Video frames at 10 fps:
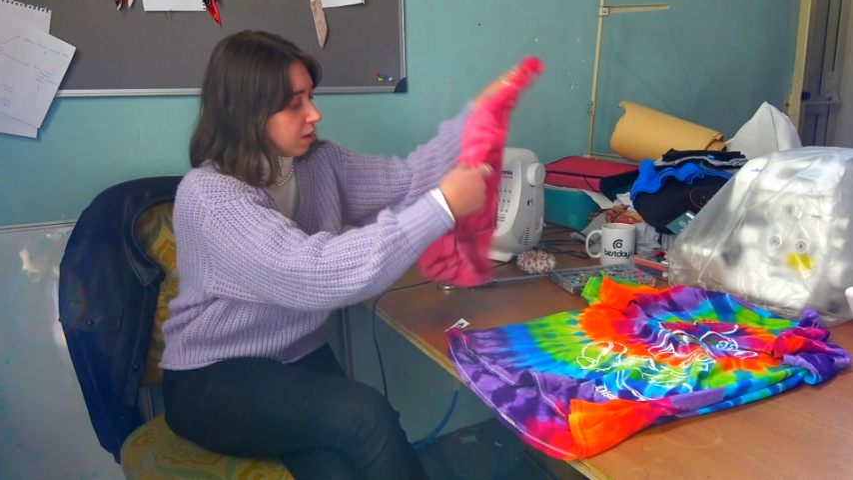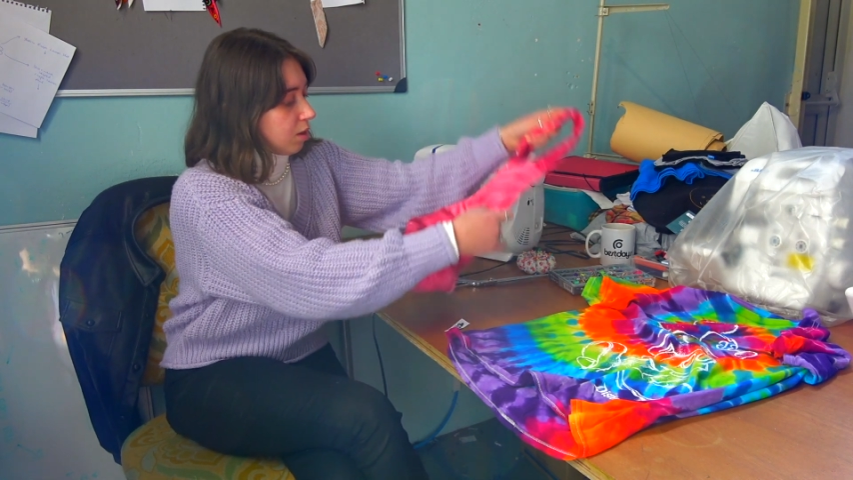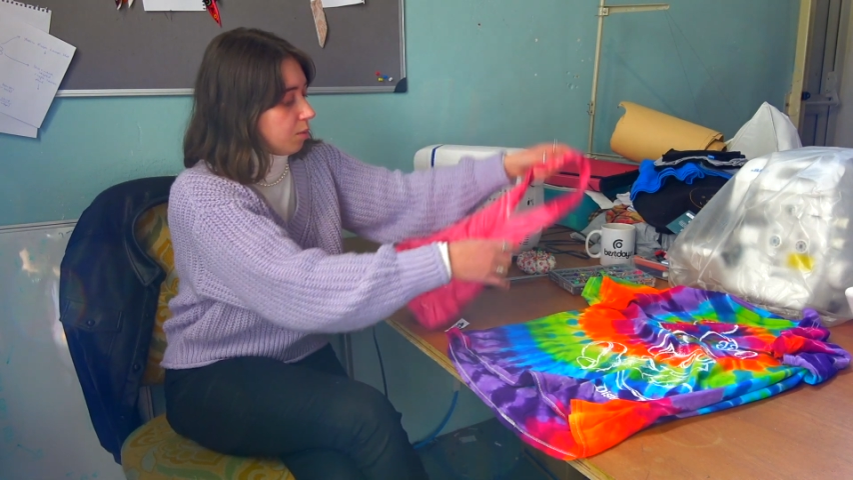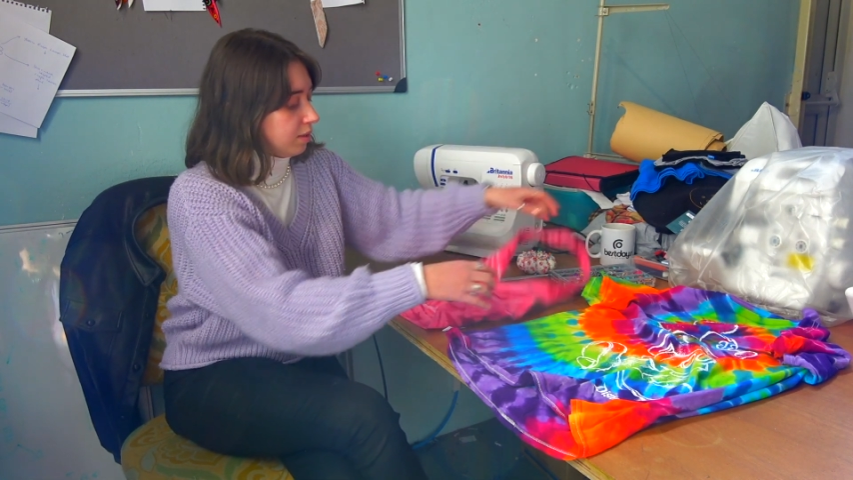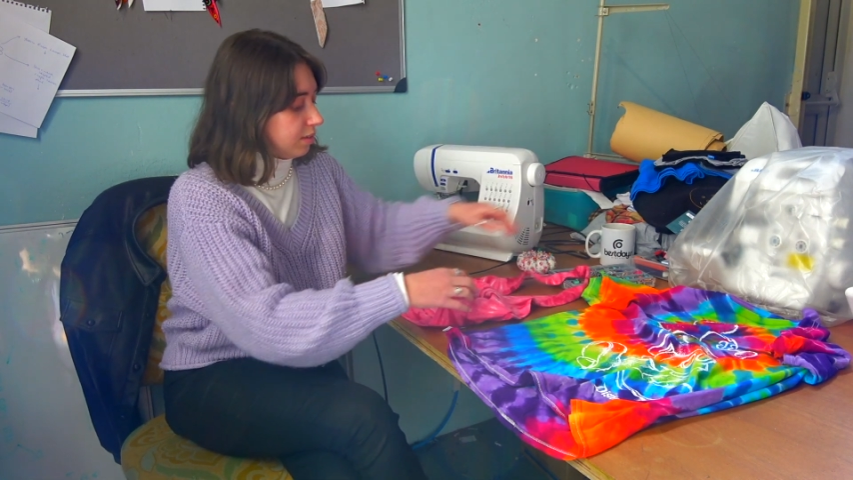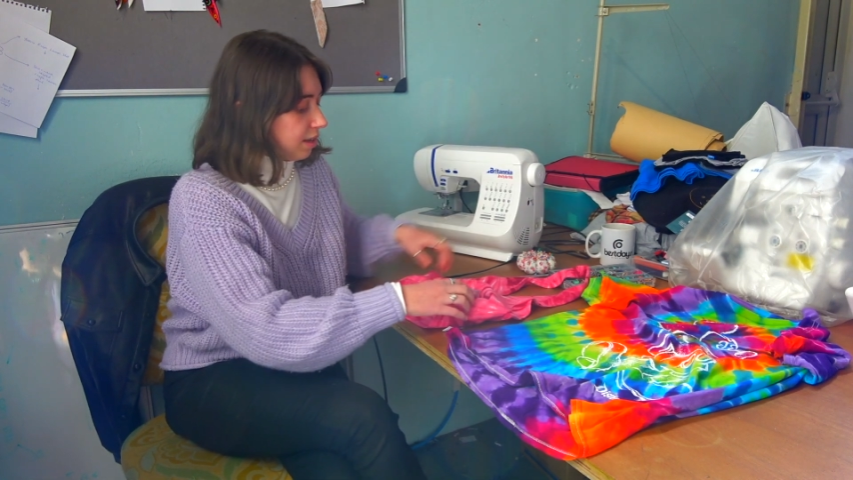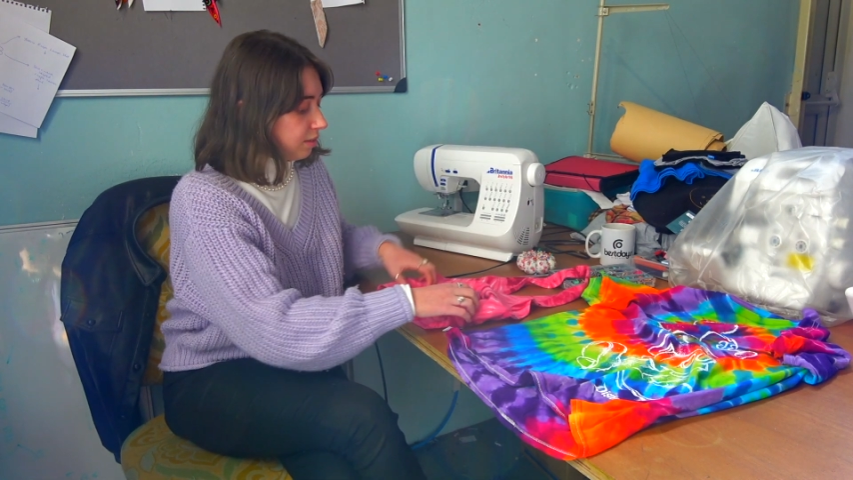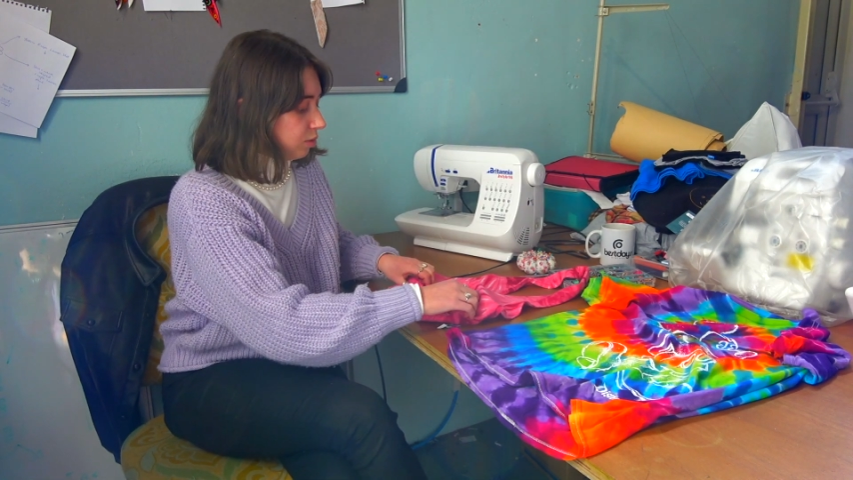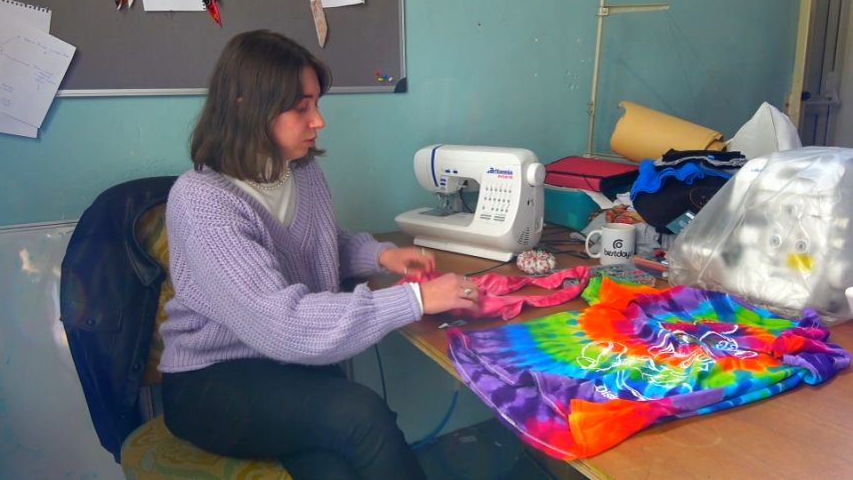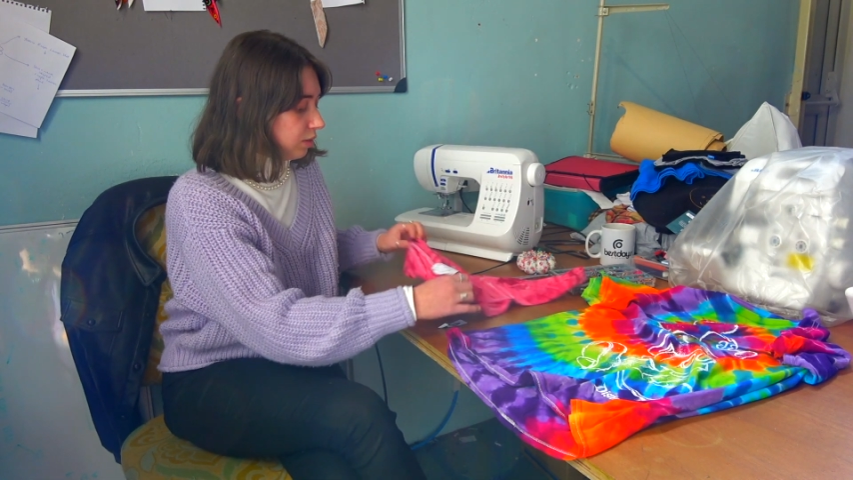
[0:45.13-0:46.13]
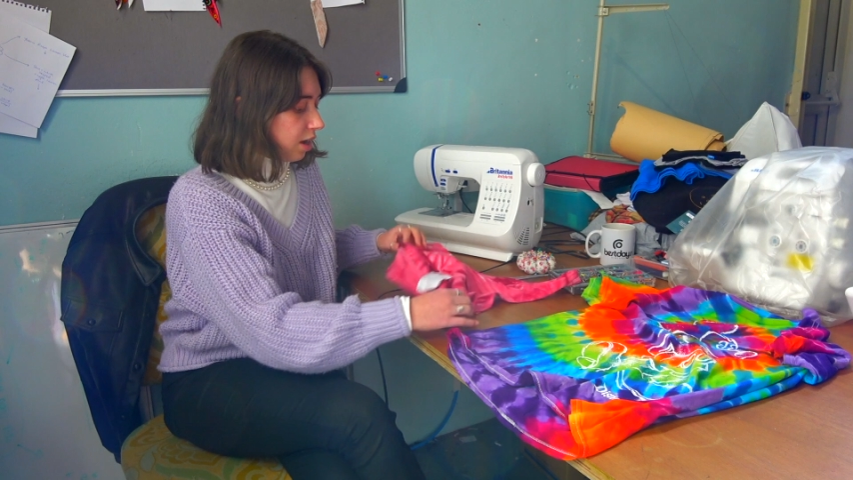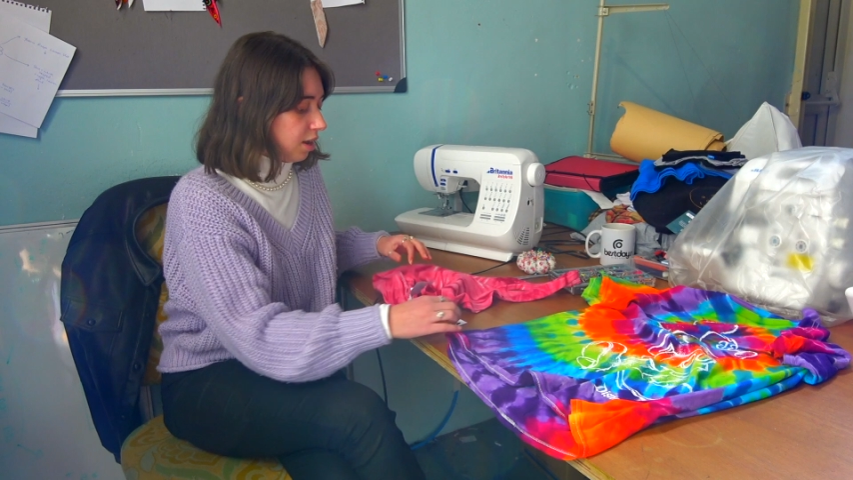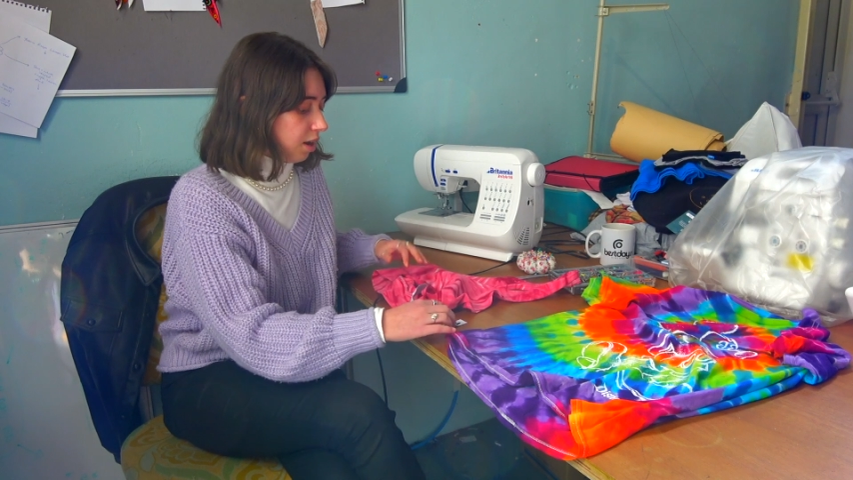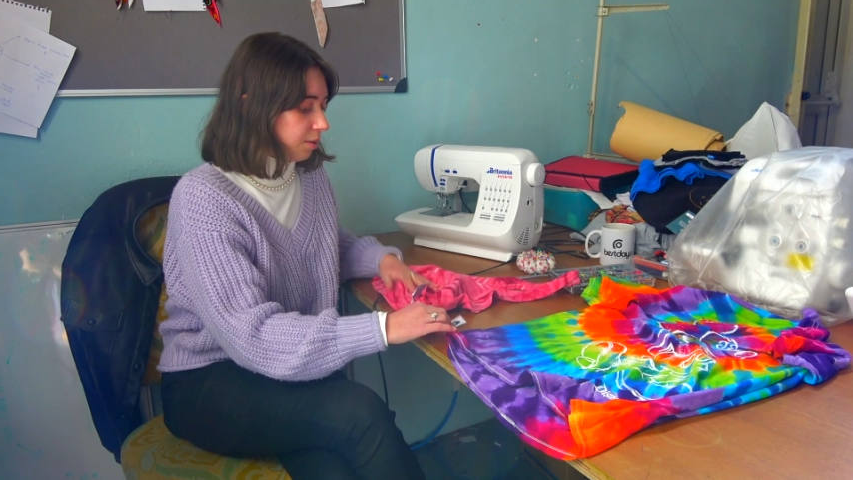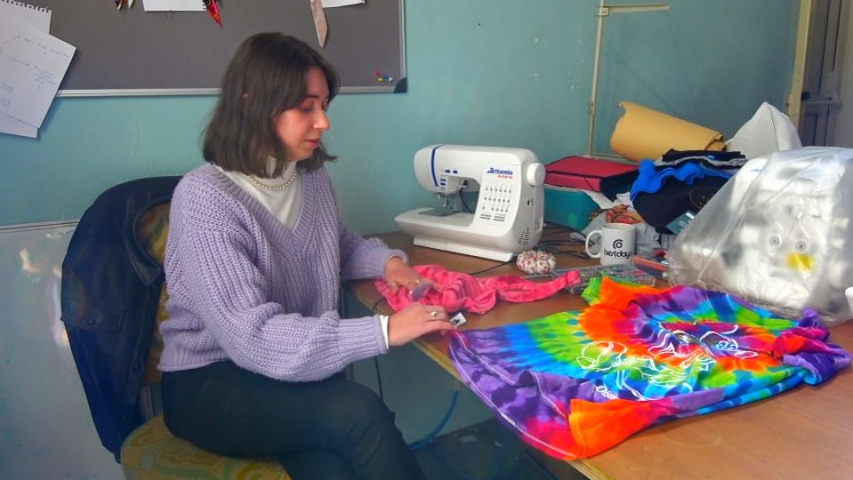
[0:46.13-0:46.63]
Once that's all done,
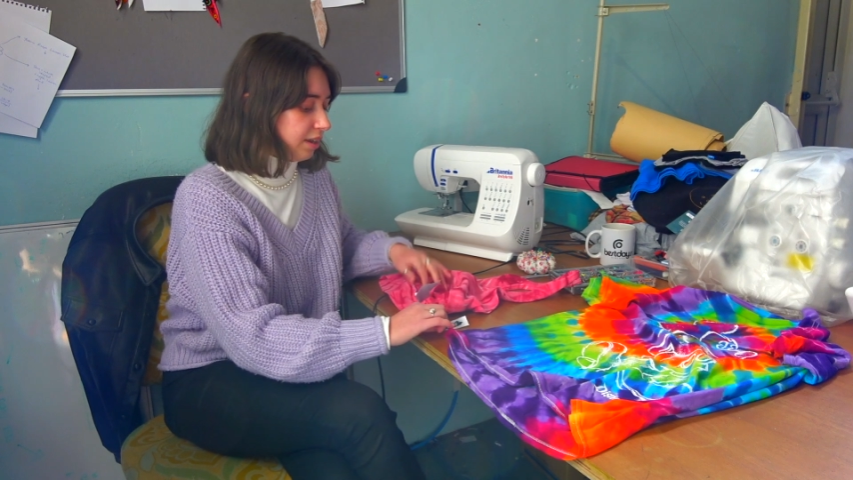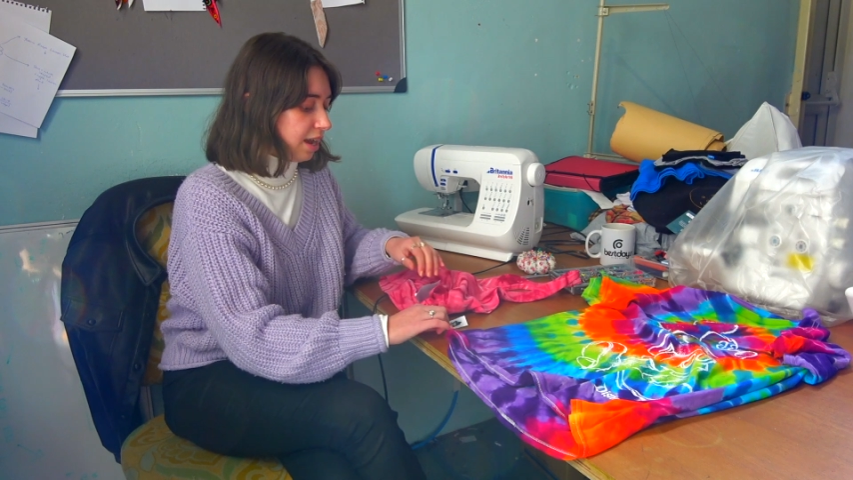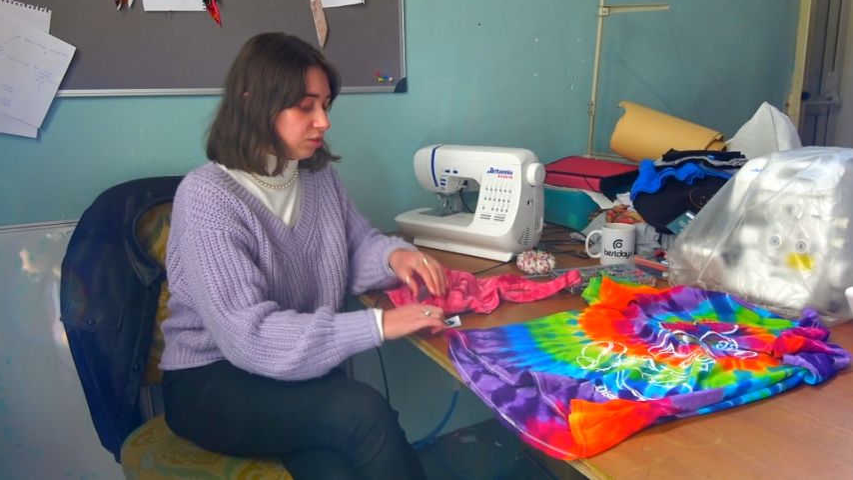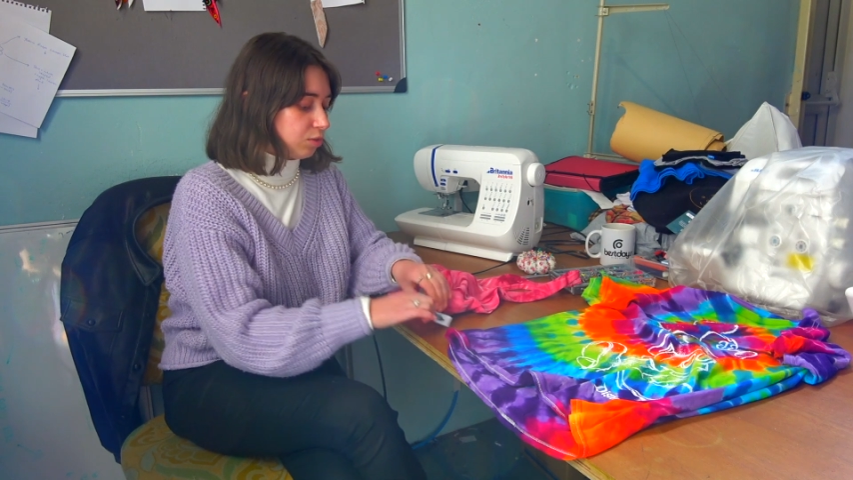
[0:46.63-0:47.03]
I'll attach